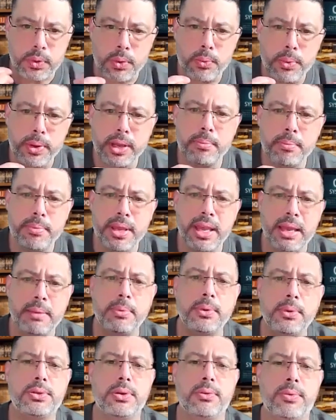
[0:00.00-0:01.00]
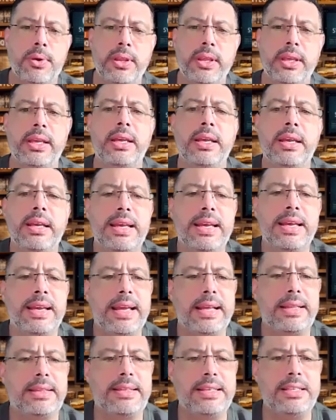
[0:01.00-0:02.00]
we can be able to really
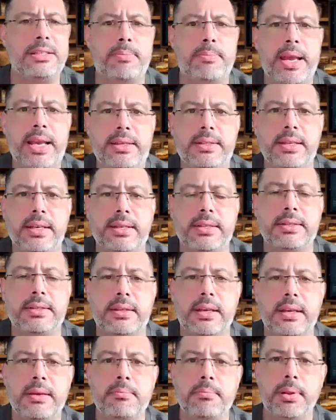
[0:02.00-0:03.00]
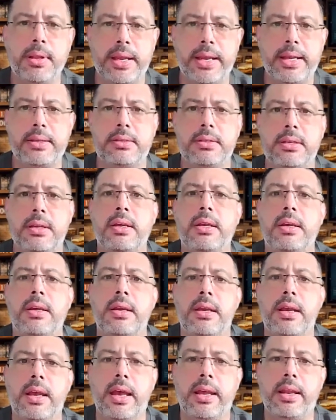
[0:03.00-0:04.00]
get these basics in place
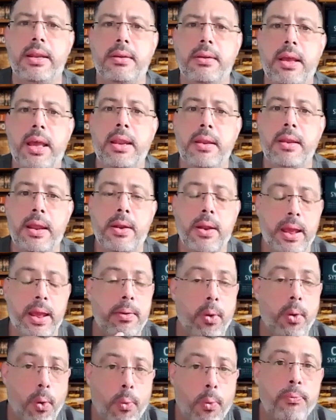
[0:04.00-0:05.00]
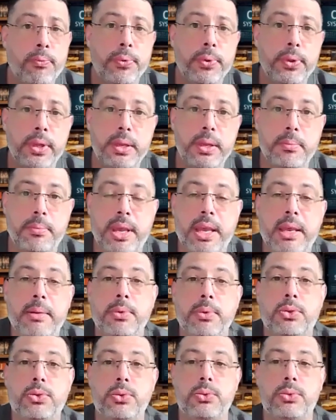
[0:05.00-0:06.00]
and hopefully be
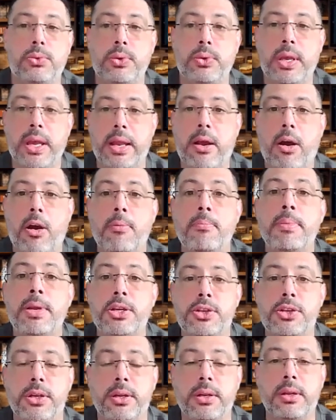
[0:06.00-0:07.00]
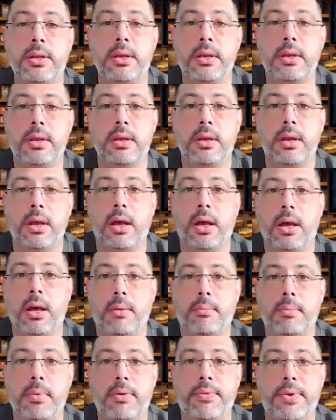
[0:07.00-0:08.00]
able to get our mission
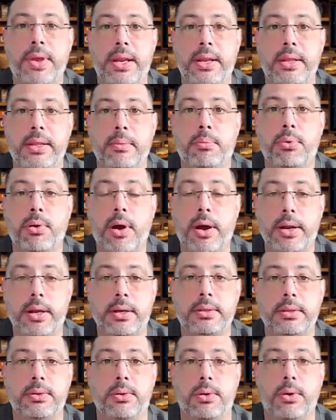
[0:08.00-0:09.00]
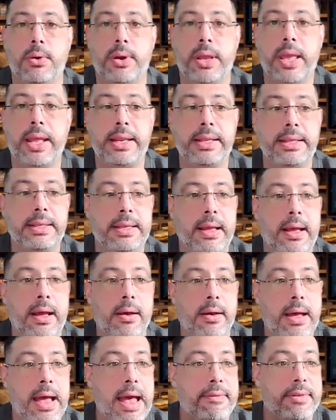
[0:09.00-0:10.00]
of getting the product or getting
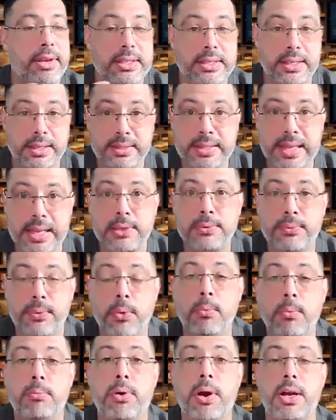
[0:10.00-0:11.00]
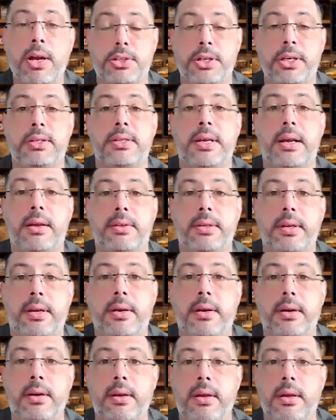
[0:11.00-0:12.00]
having successful projects out
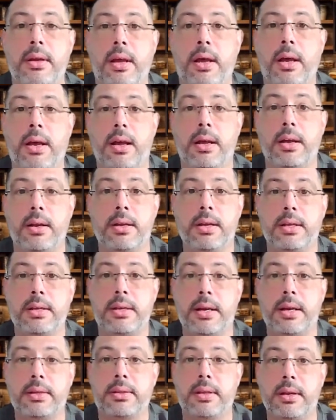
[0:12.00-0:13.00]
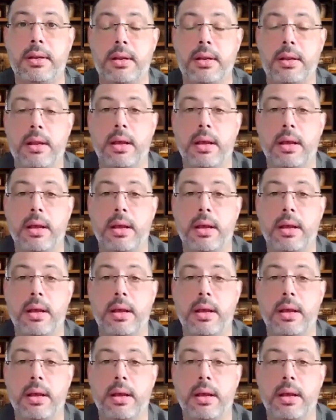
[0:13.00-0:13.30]
there conducted